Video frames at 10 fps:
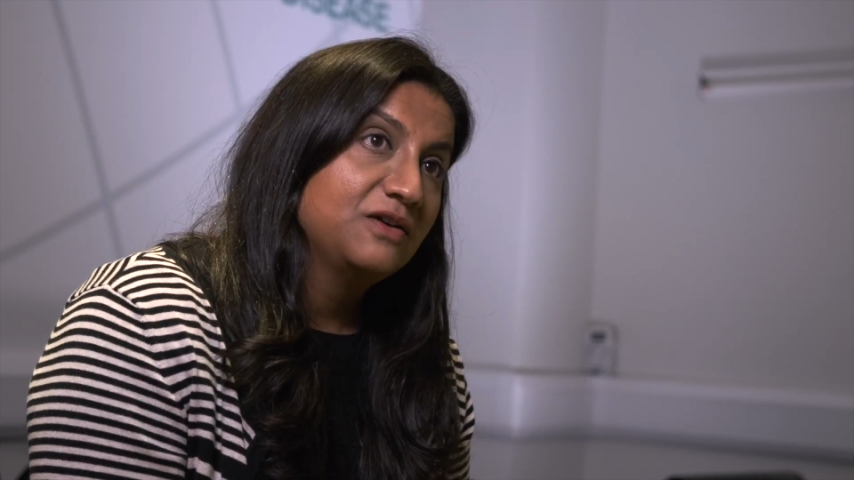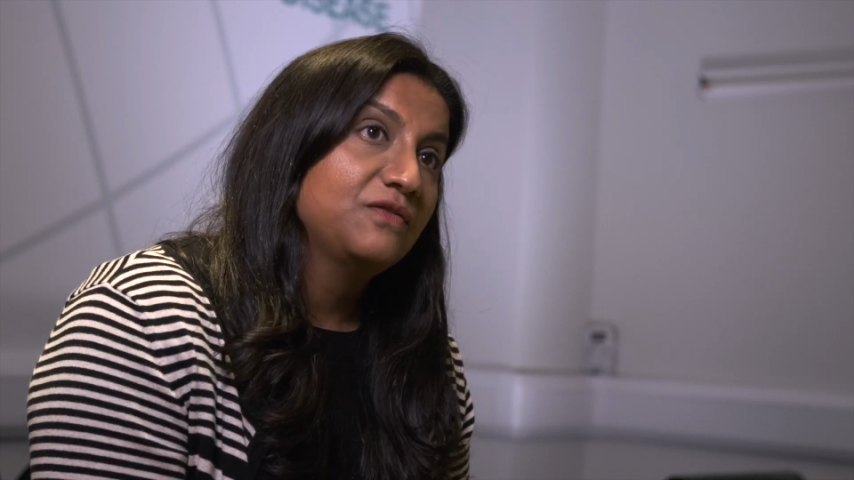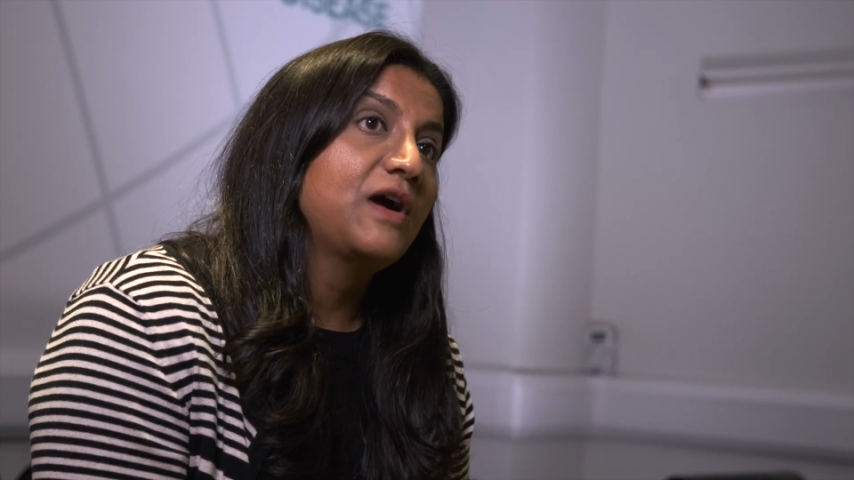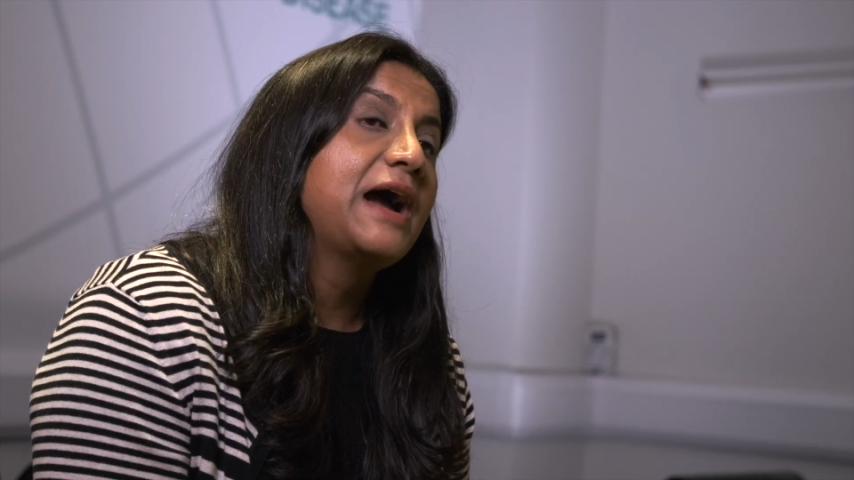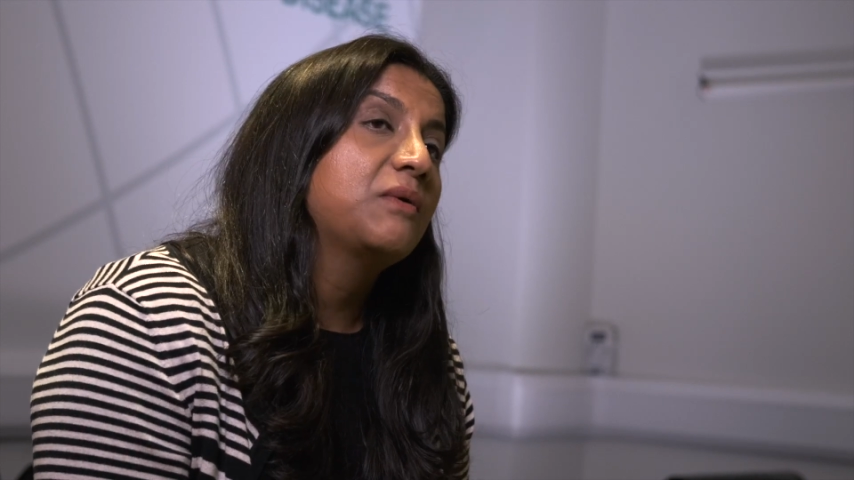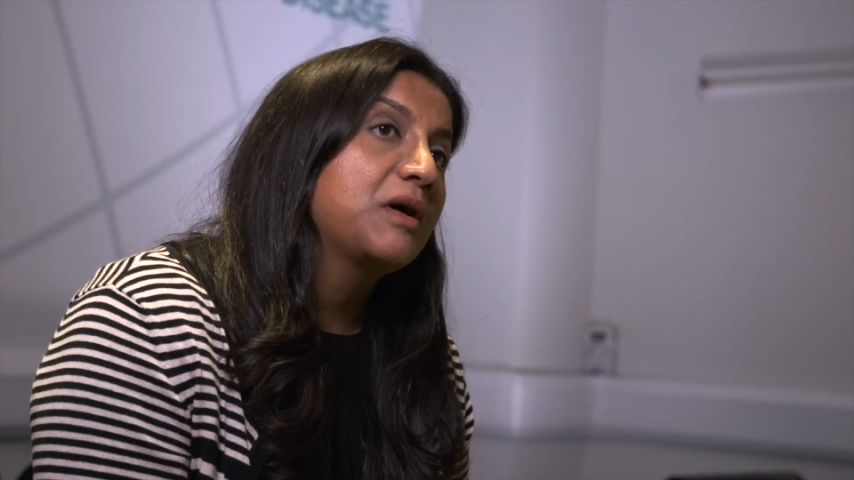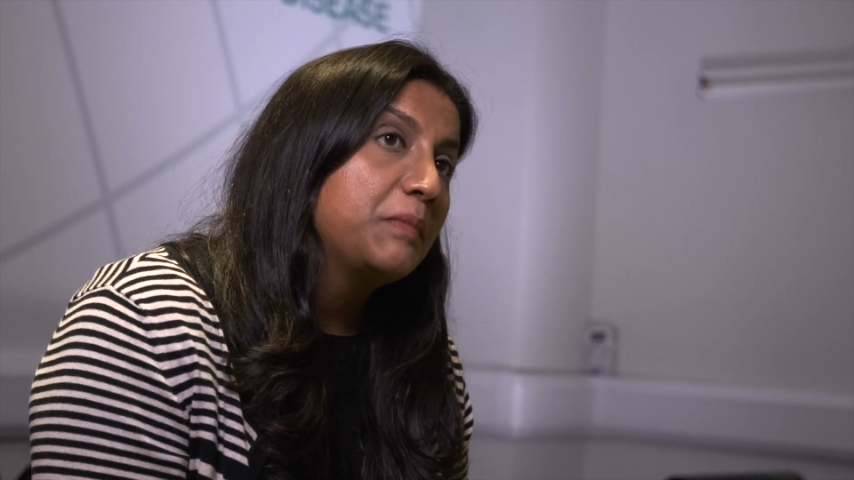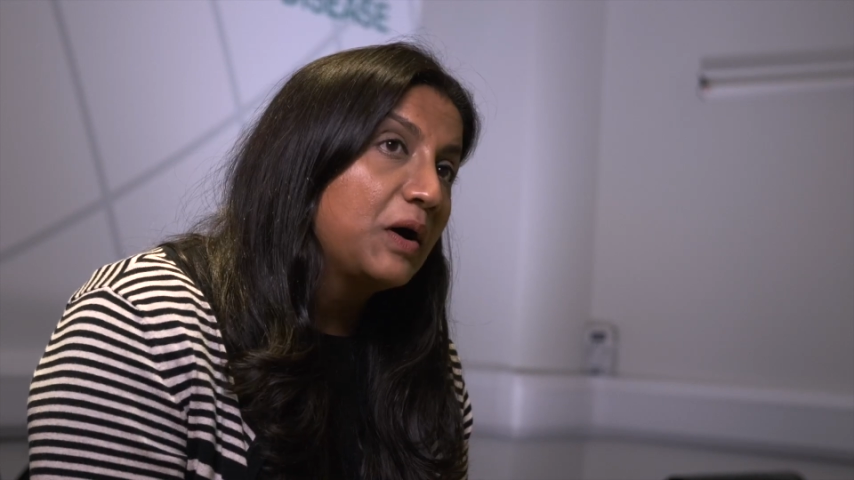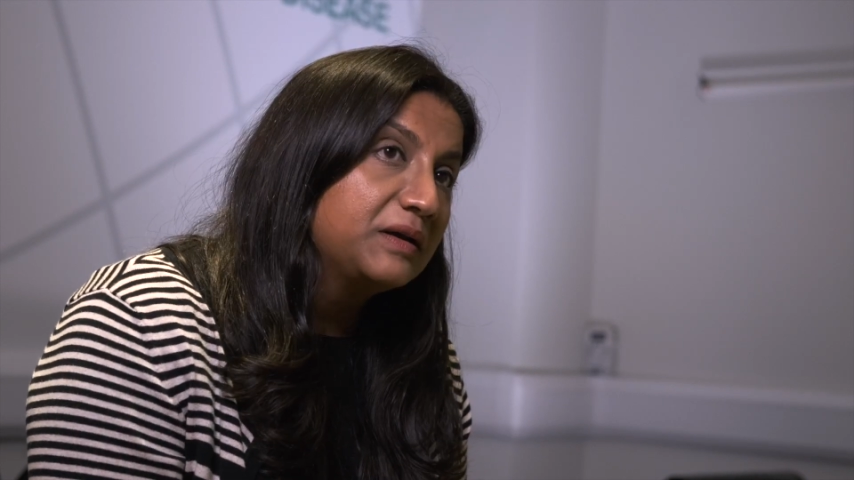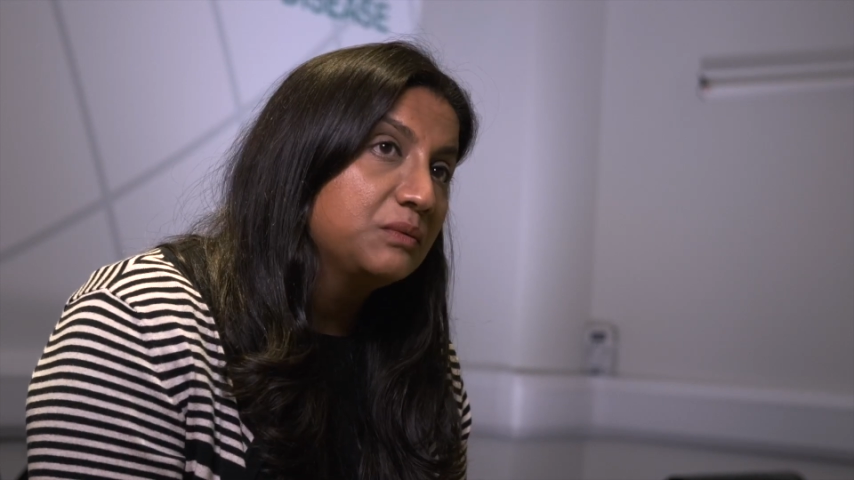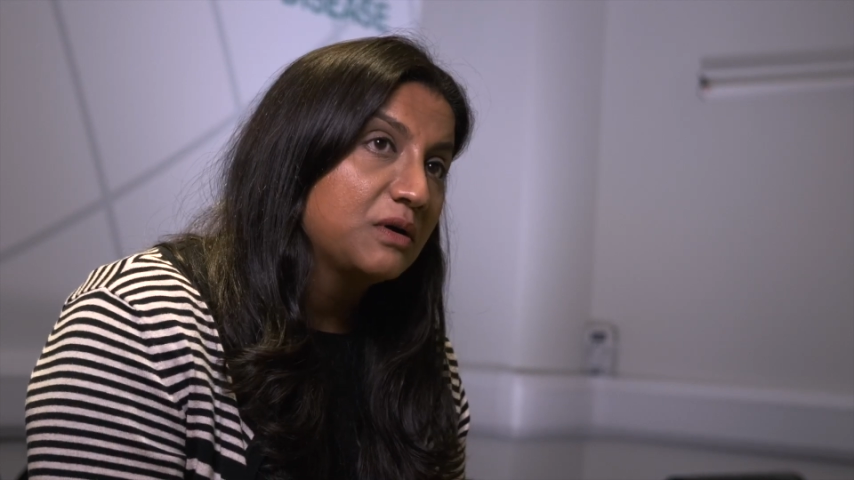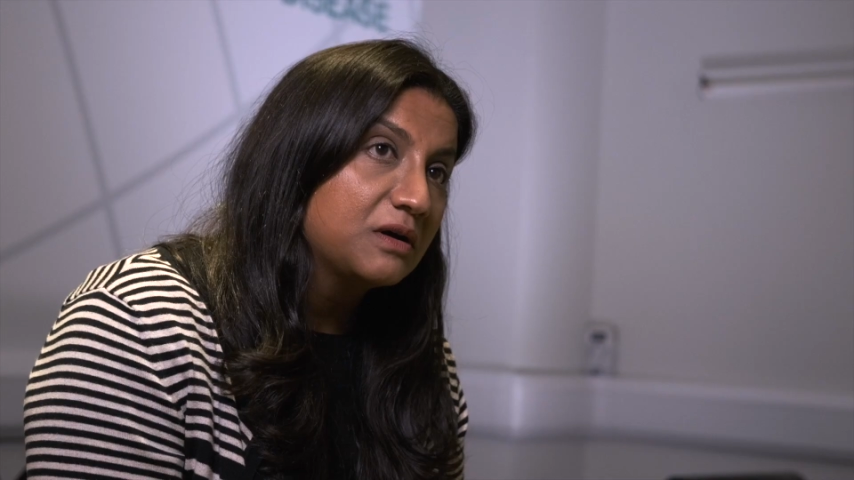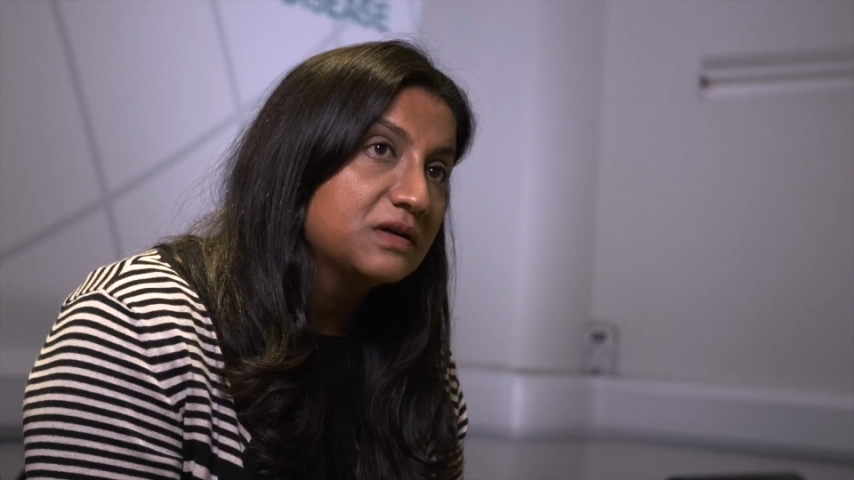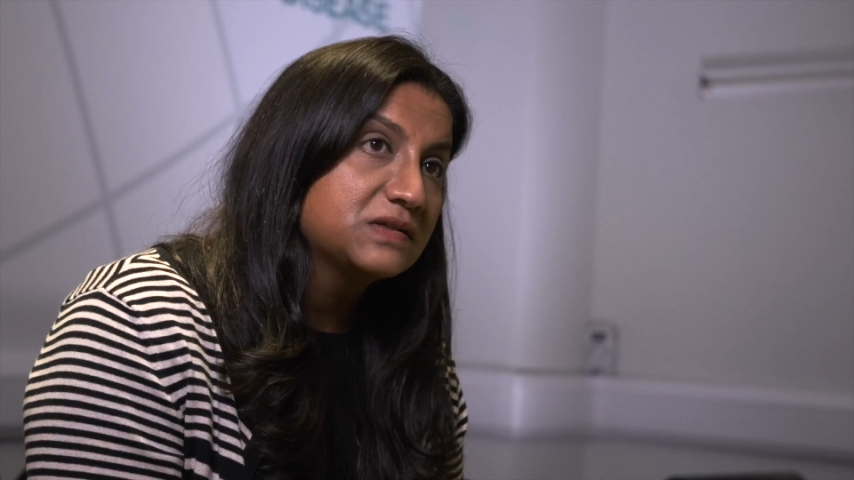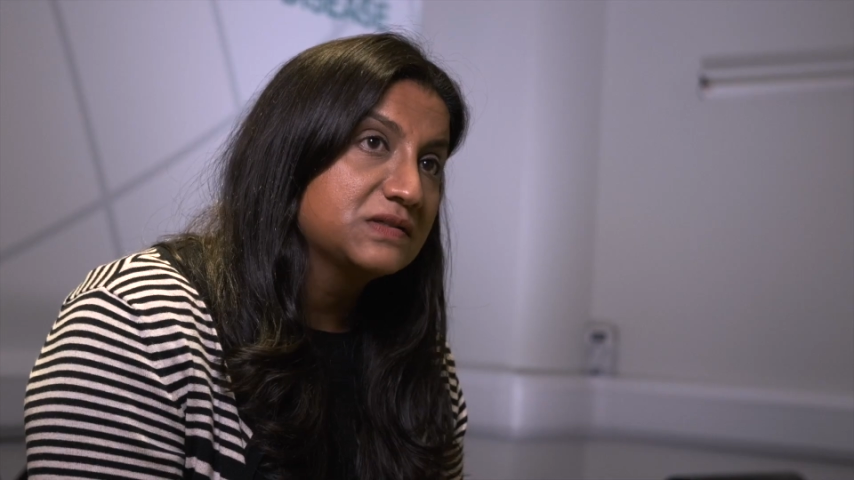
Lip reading: for how our body works.